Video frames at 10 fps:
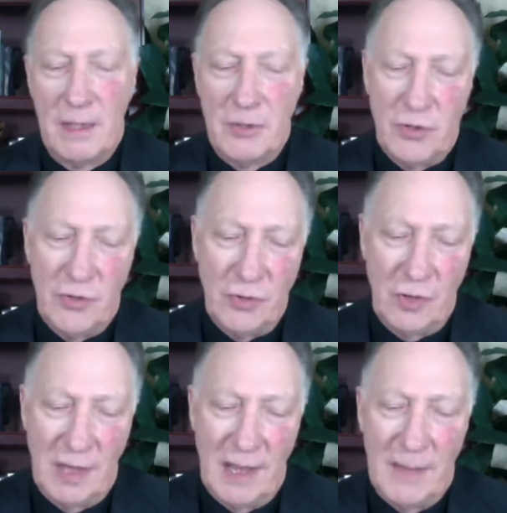Tikkun
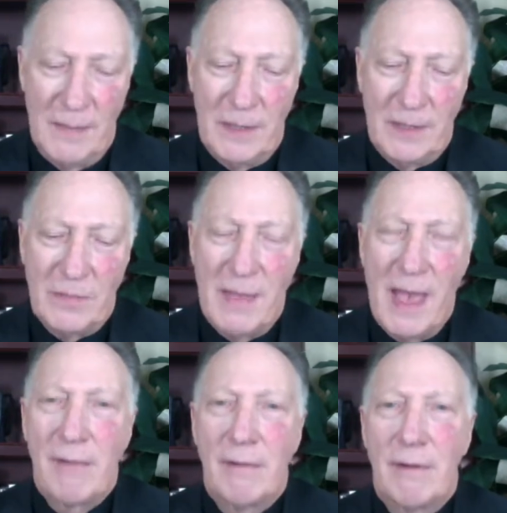Olam is a
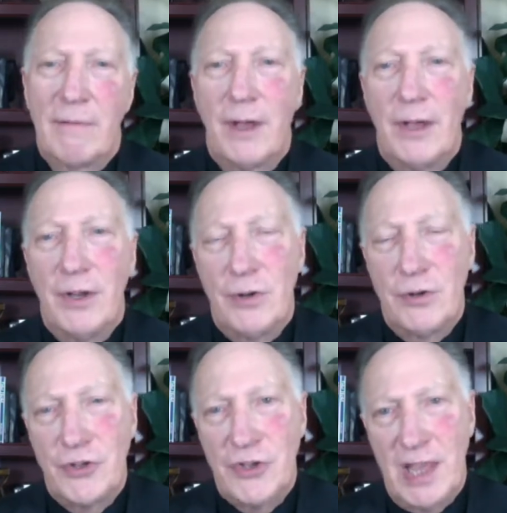matter of
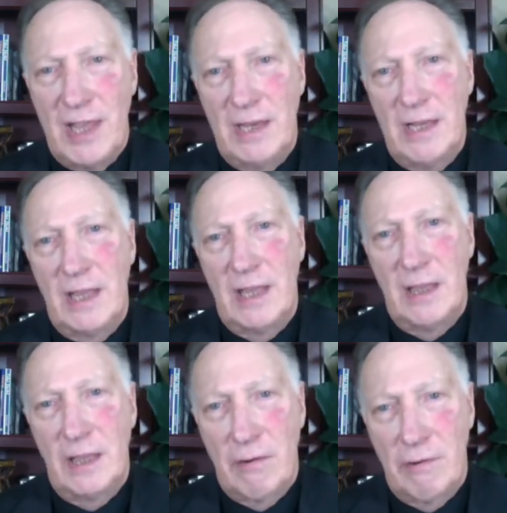understanding
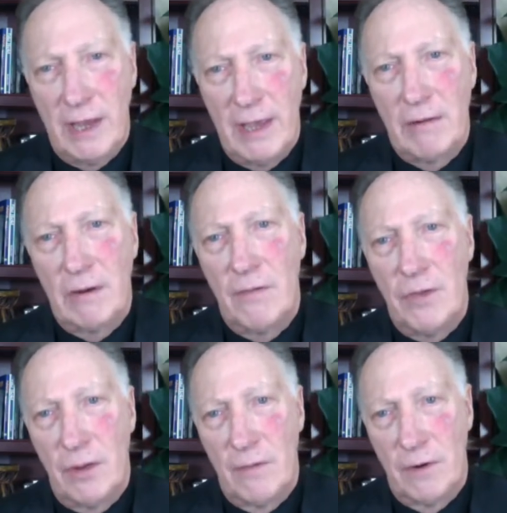the creator of the
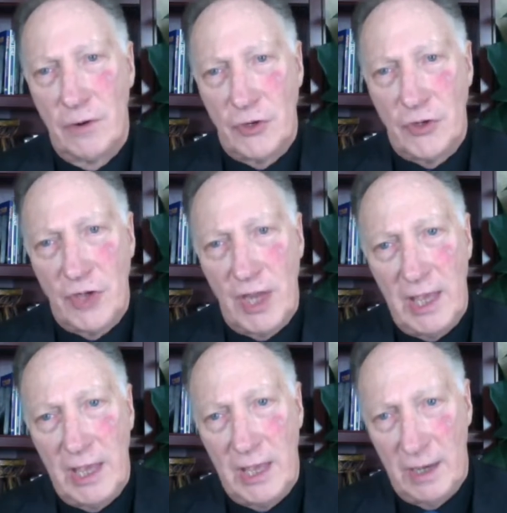universe's
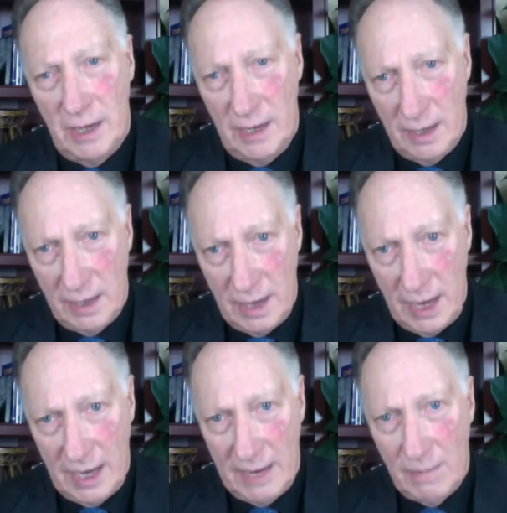end
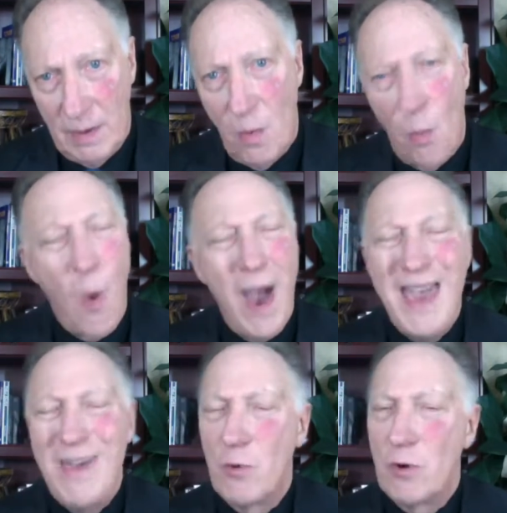game.
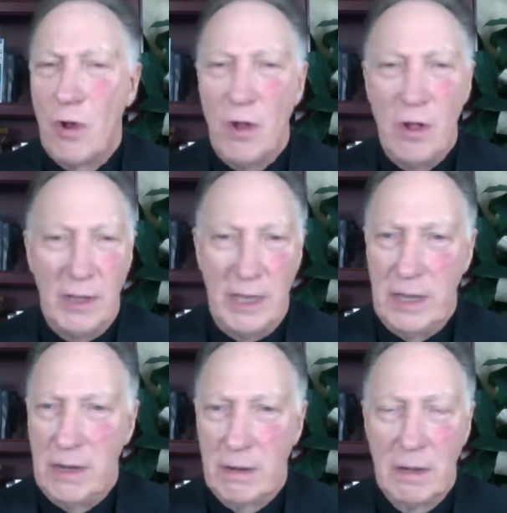Why we're all
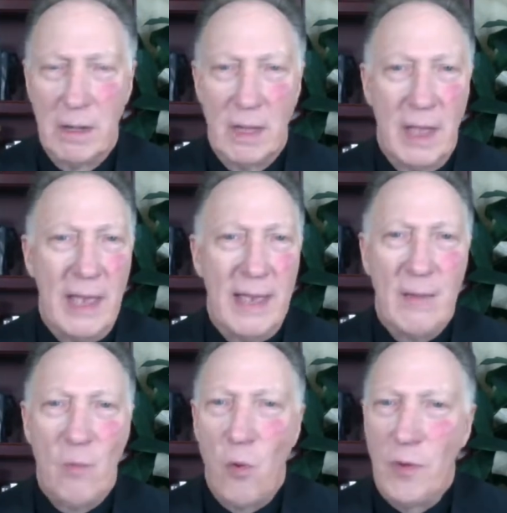here
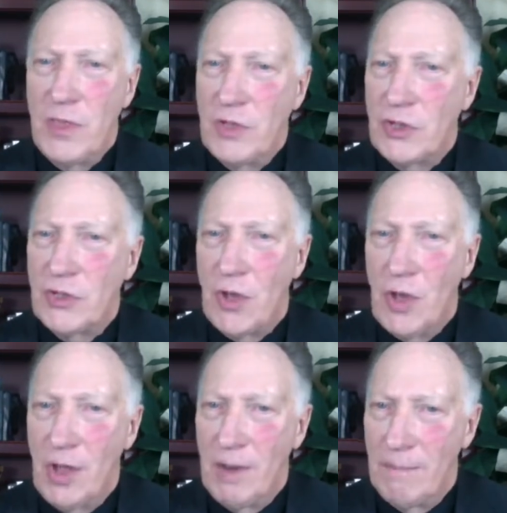and what this is
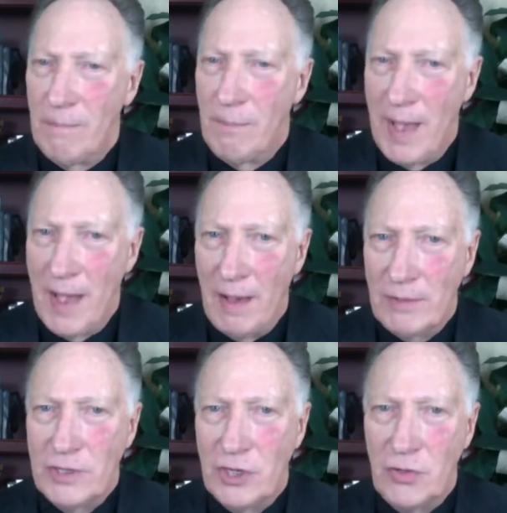all
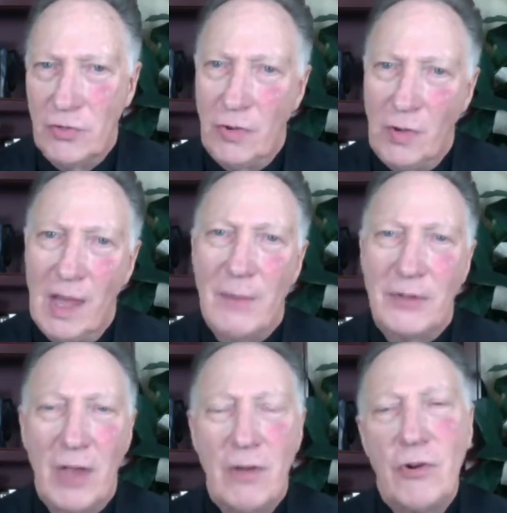about. Tikkun Olam is
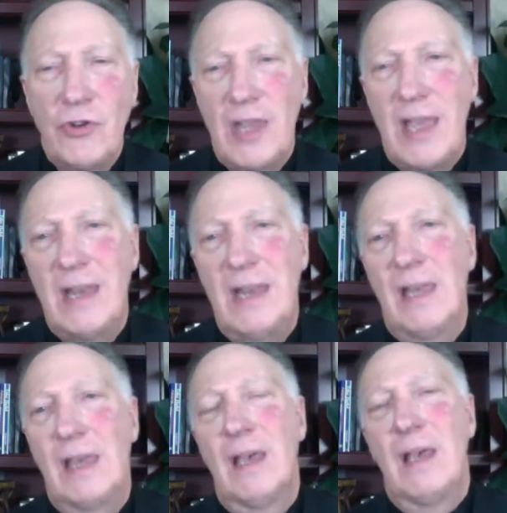
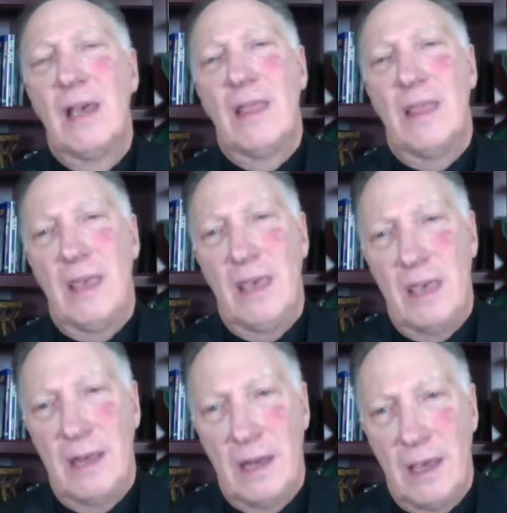understanding the
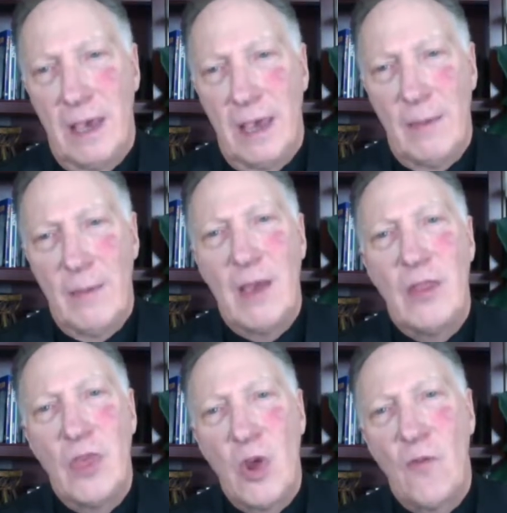end game
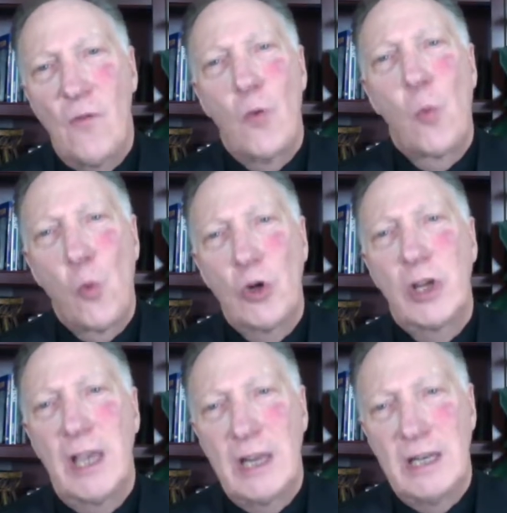and therefore
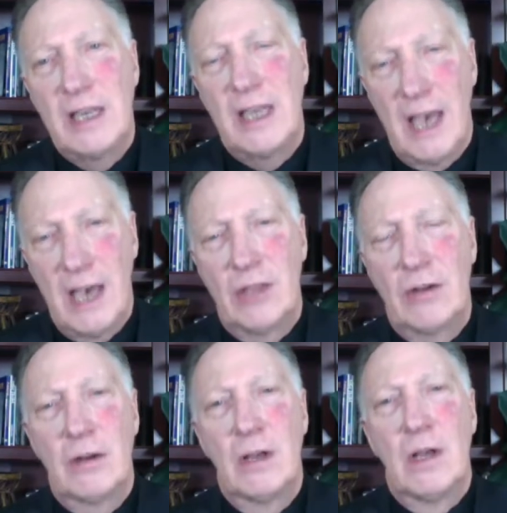working
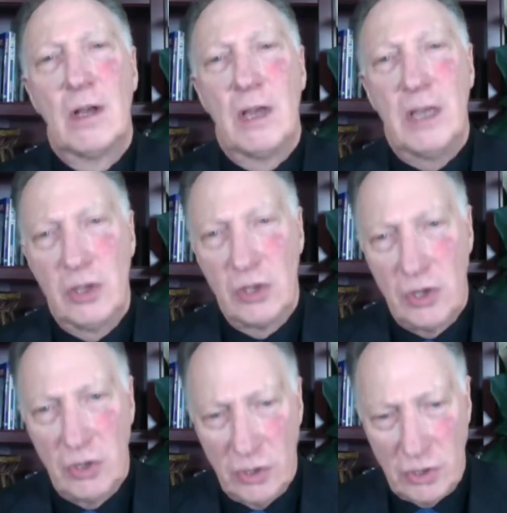together
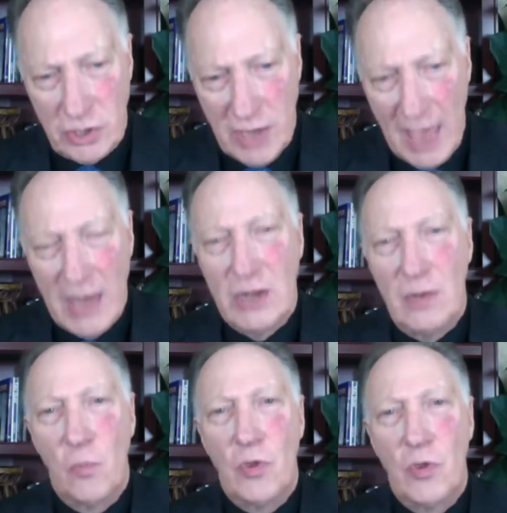in
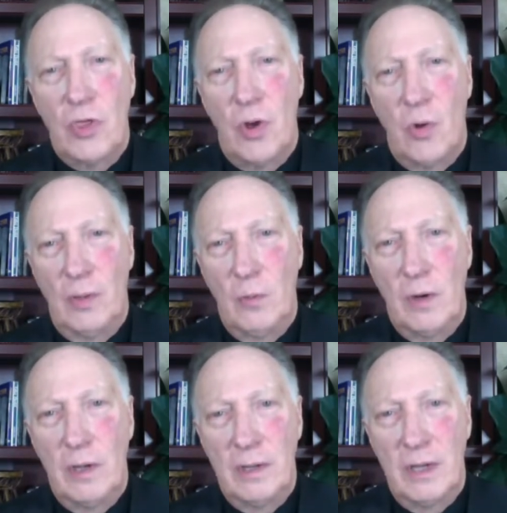tandem with the Holy
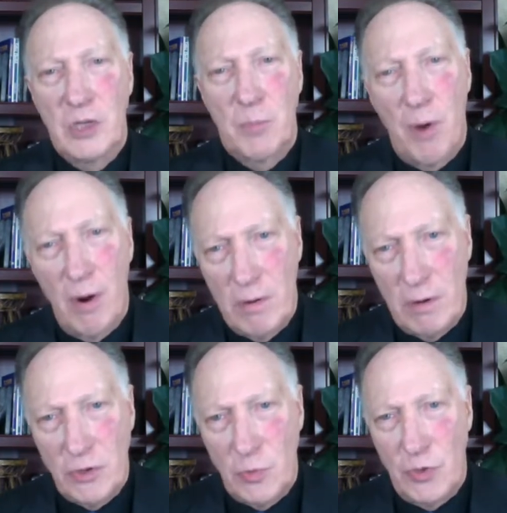One, as
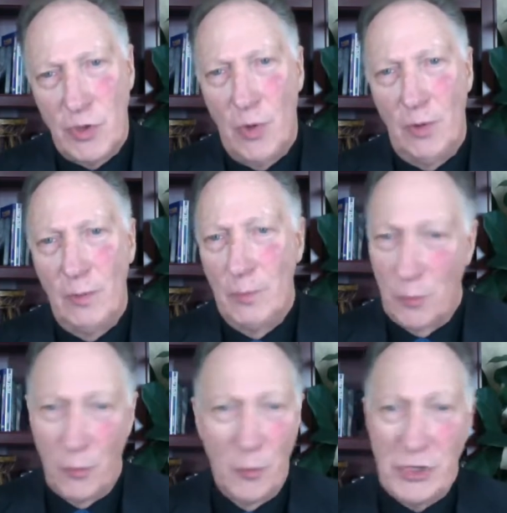partners with the Holy One.
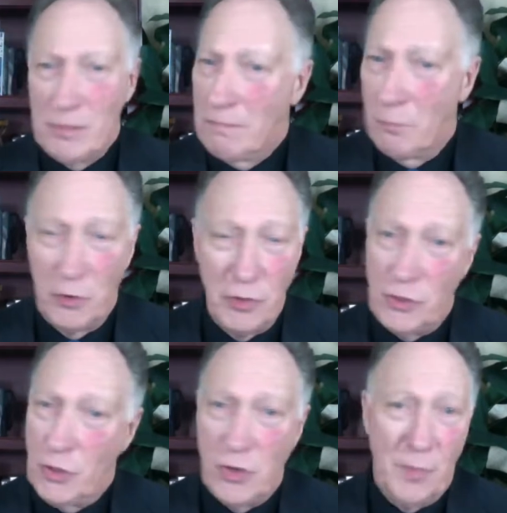Of course, we're the
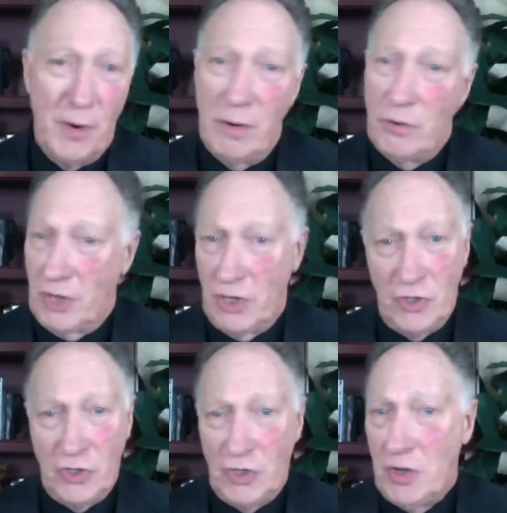junior partners. He's
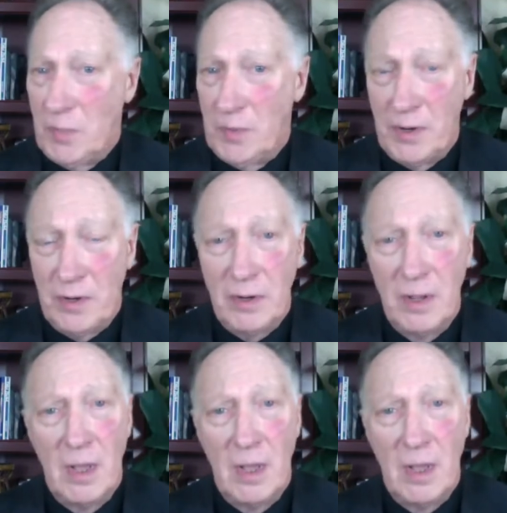the senior partner.